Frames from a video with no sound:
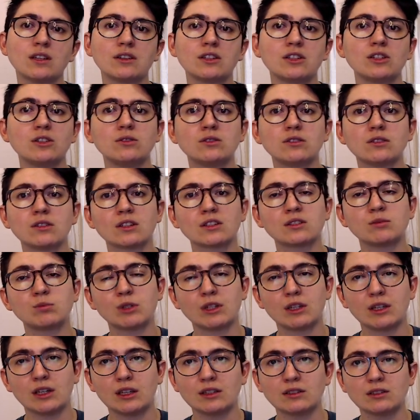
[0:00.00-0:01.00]
the user
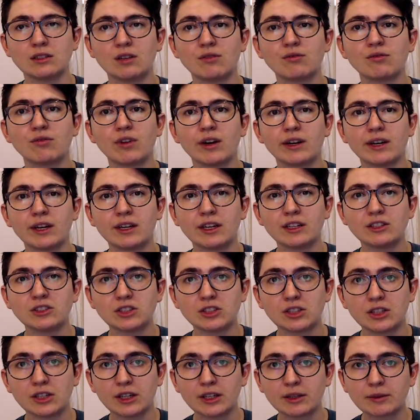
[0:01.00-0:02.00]
experience and front-end
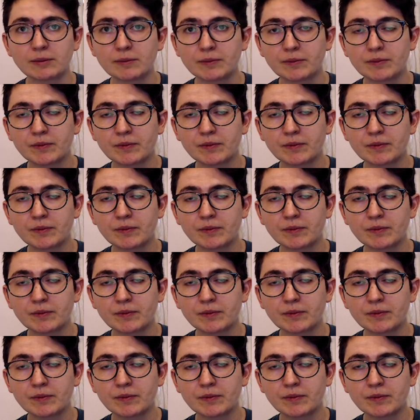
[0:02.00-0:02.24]
engineering.